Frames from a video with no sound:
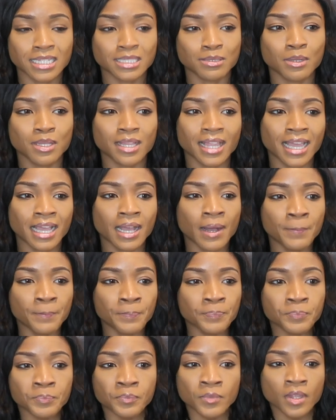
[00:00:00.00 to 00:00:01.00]
It smelled like
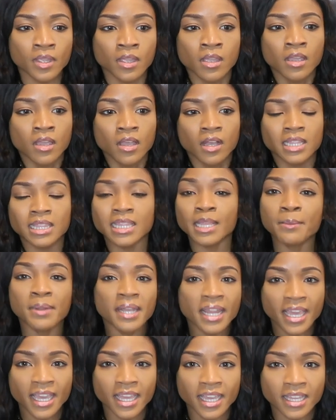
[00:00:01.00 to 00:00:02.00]
lemon
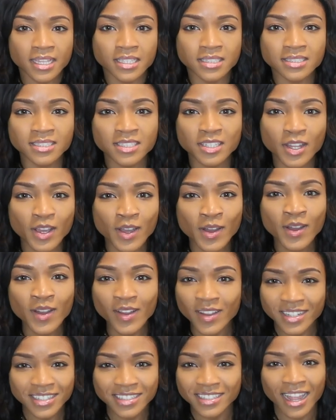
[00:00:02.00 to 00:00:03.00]
heads, you know,
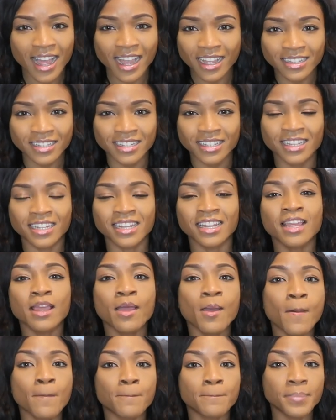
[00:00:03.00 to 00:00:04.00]
not good.
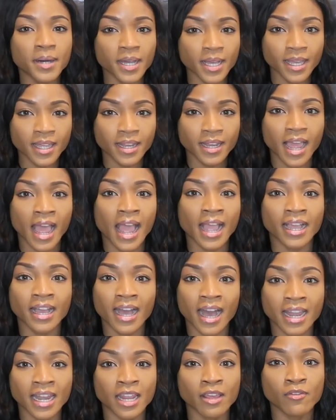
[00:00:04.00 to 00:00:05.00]
But I
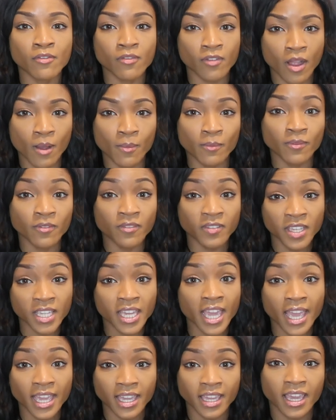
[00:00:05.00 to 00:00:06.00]
got it from
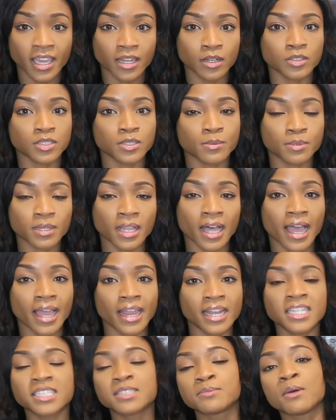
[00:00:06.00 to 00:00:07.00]
V A Candle Supply,
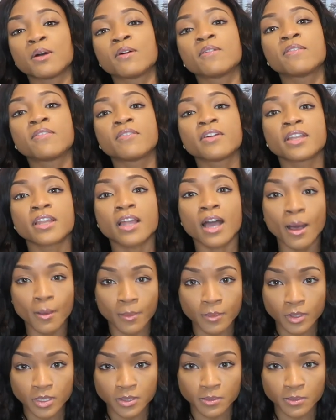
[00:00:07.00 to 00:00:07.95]
and it smelled phenomenal.